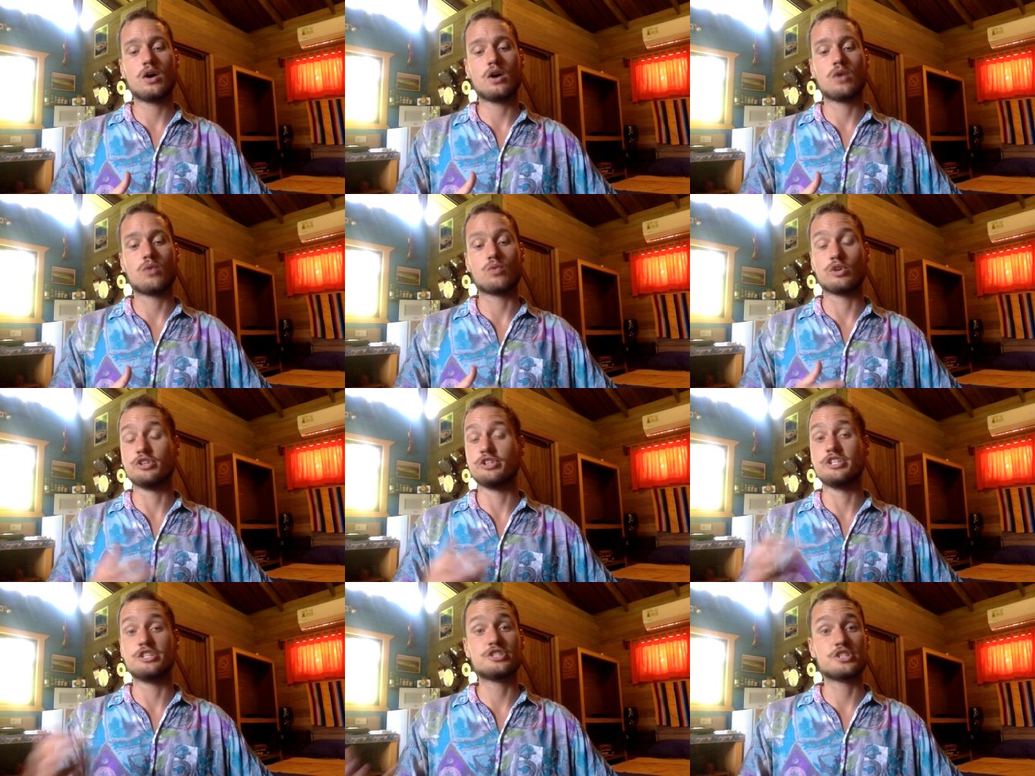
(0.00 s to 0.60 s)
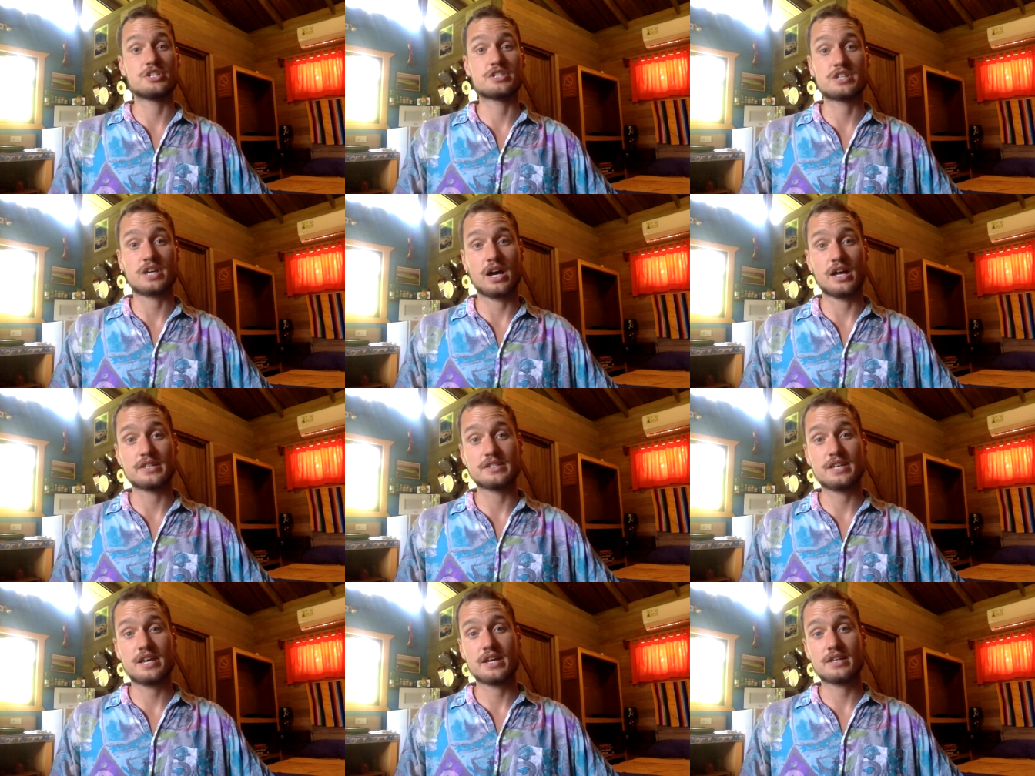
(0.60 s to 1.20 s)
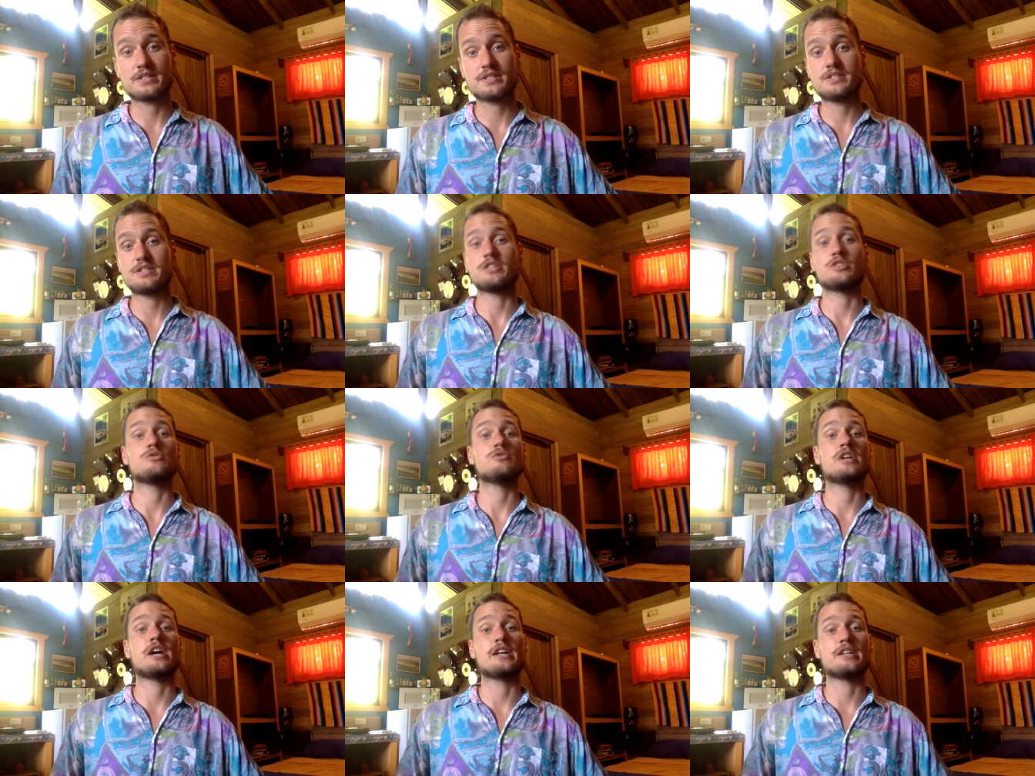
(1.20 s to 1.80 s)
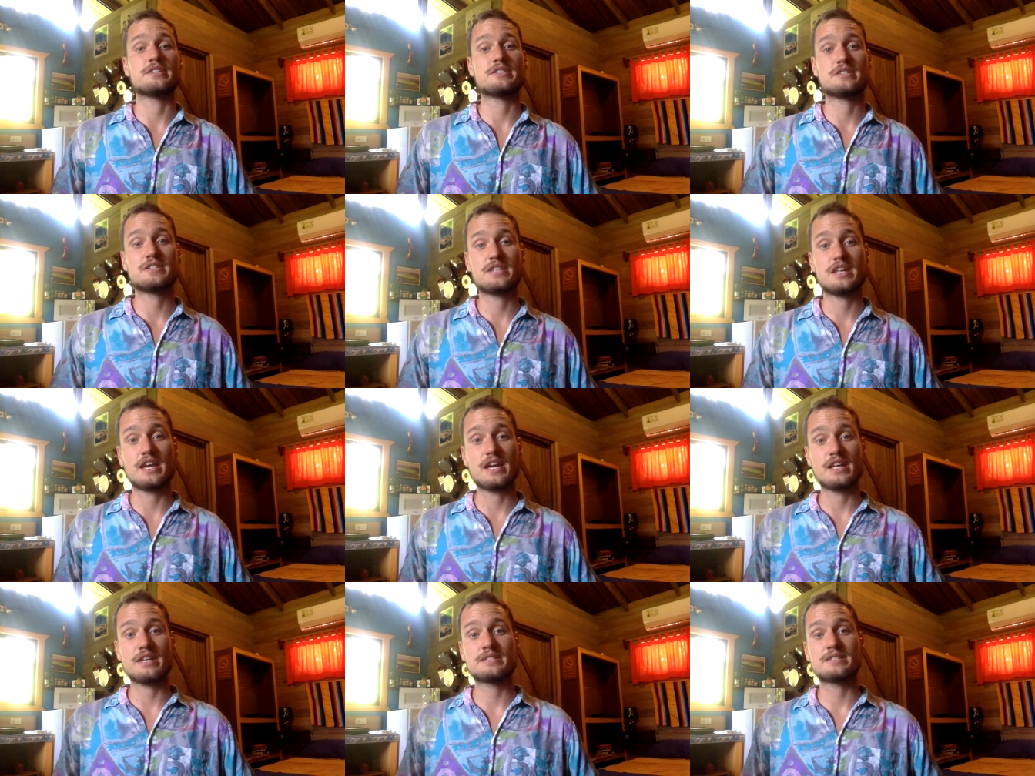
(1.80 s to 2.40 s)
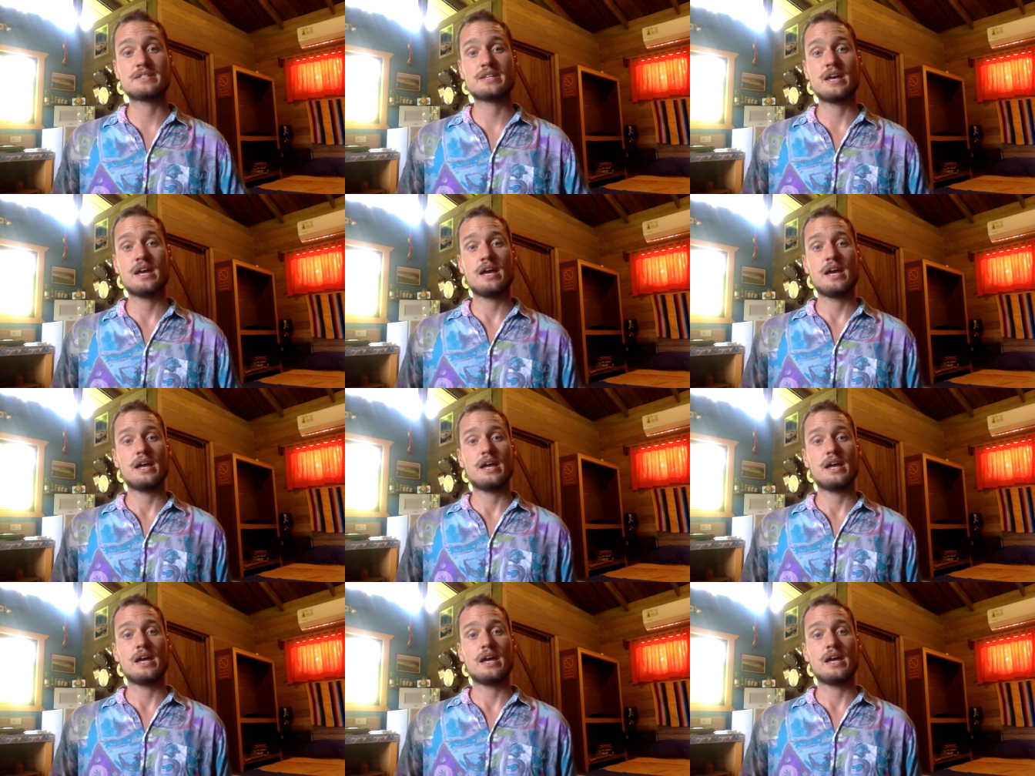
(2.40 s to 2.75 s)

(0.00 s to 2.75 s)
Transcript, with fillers: religious contexts in the United States.